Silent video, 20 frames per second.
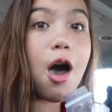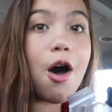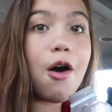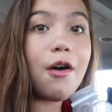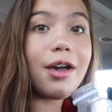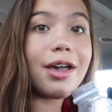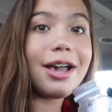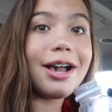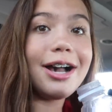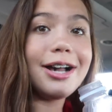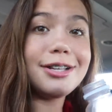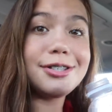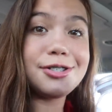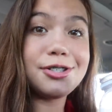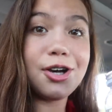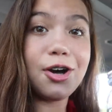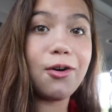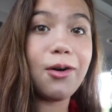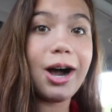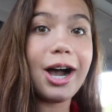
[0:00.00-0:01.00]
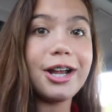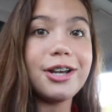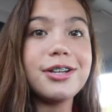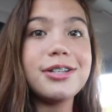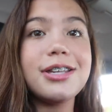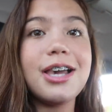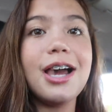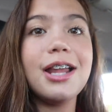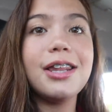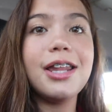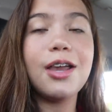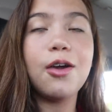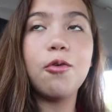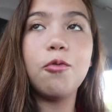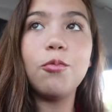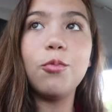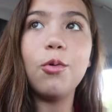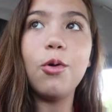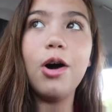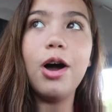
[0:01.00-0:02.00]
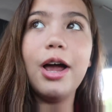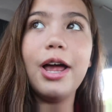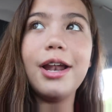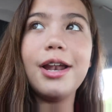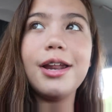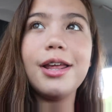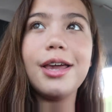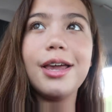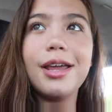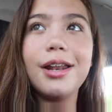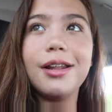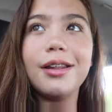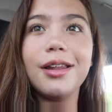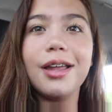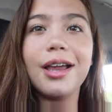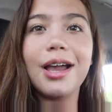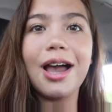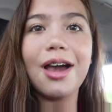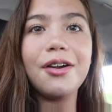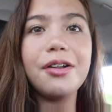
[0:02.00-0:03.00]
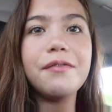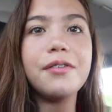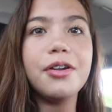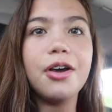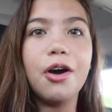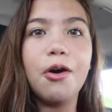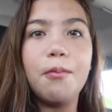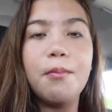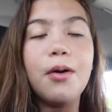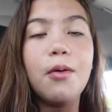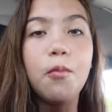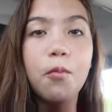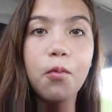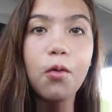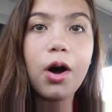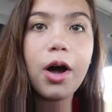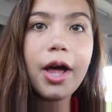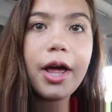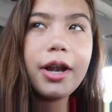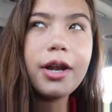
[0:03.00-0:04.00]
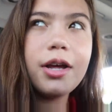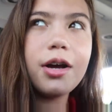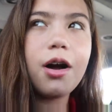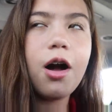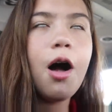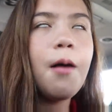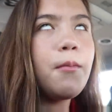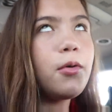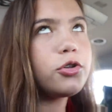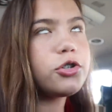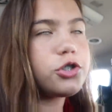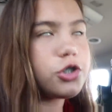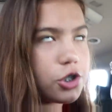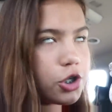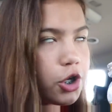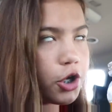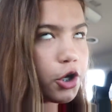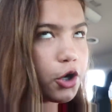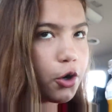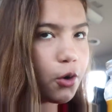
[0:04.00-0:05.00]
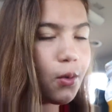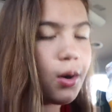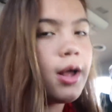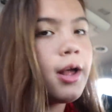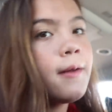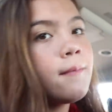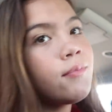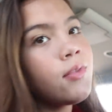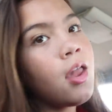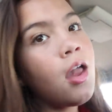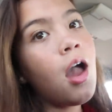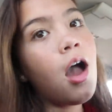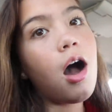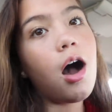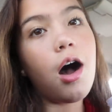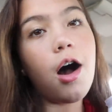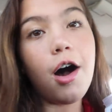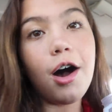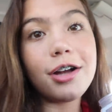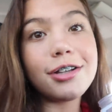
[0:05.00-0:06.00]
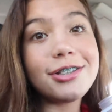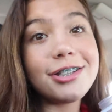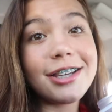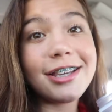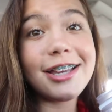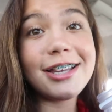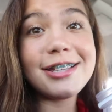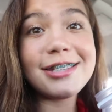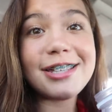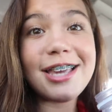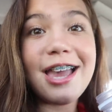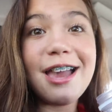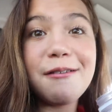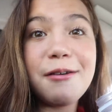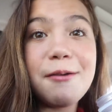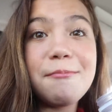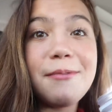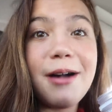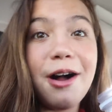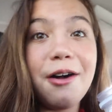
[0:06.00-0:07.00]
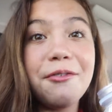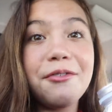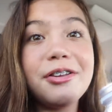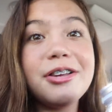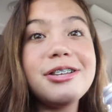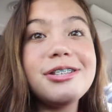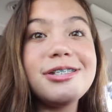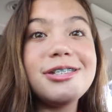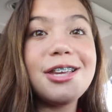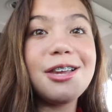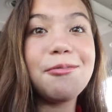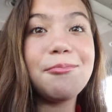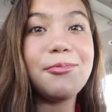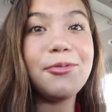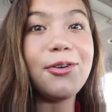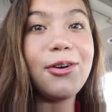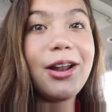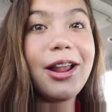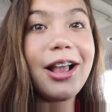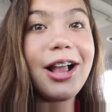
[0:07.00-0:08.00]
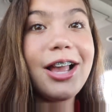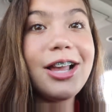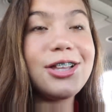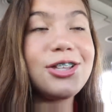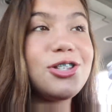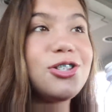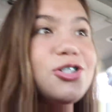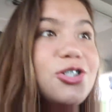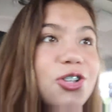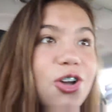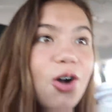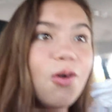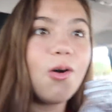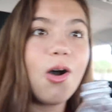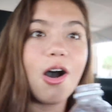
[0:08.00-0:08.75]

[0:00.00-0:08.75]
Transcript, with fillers: Okay guys, so I just had like one in like, I don't even know, but one, almost two hot chickens and my mouth is like burning. It's so